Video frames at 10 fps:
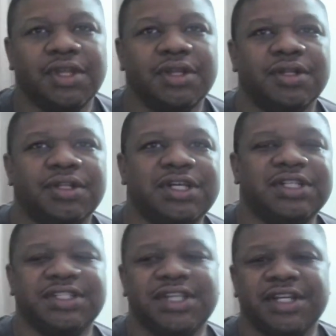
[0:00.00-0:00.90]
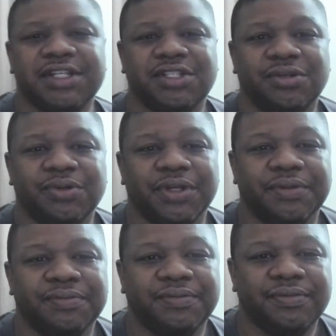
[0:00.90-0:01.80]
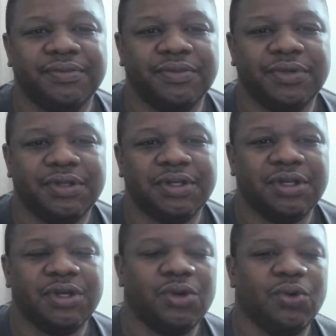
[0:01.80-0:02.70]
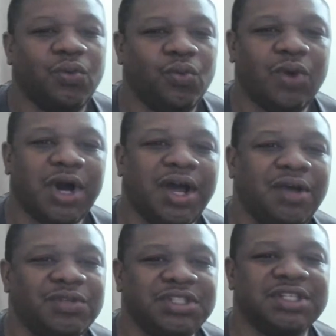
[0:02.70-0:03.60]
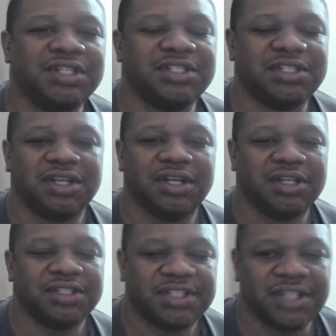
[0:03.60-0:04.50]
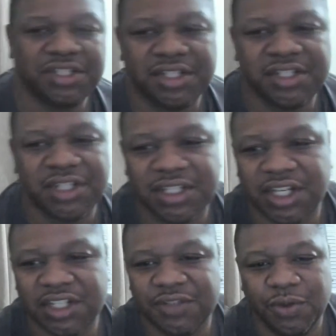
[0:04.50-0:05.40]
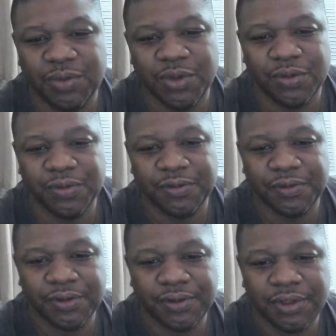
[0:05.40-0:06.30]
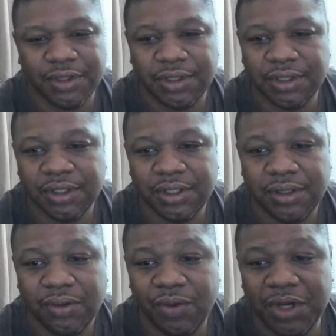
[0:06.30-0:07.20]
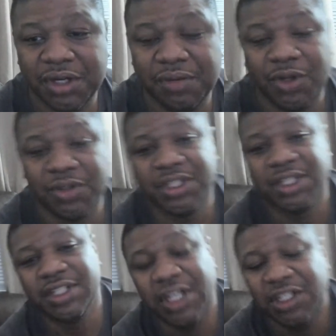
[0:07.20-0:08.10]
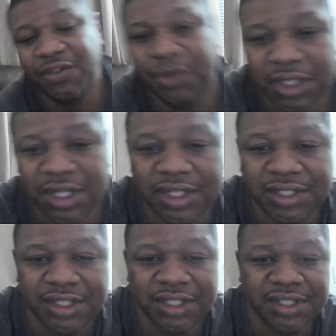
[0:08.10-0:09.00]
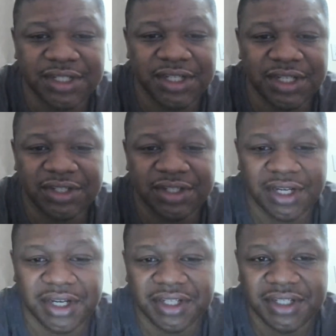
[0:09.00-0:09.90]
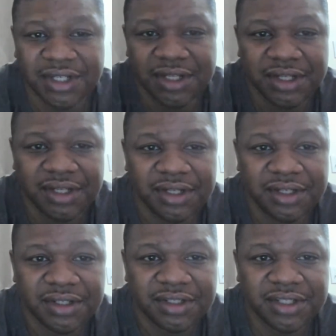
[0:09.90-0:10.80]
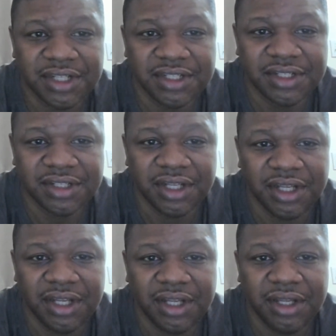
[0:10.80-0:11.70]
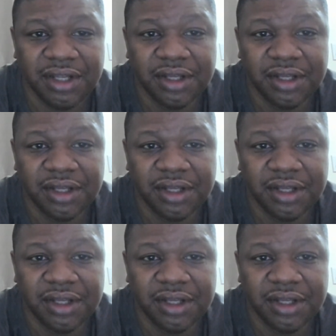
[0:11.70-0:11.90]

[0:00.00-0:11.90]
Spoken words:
let's get into it. Why was this such a successful move? One of the most successful things DC has done since the